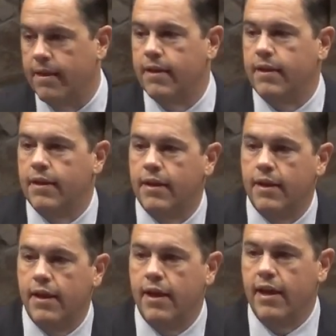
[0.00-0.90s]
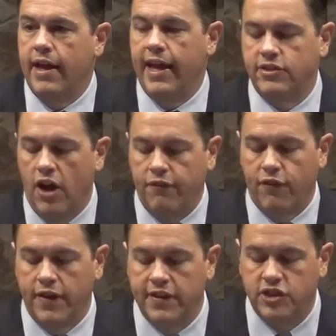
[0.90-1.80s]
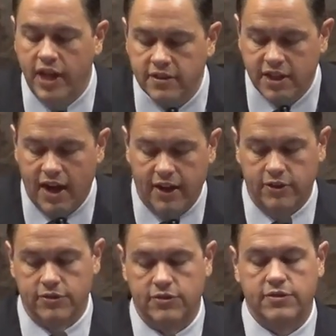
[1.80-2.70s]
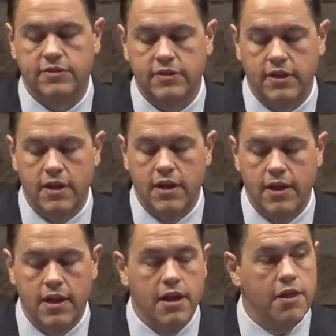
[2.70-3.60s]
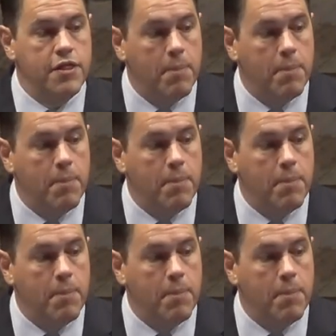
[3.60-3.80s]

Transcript: He's offering the Gentiles, the peoples.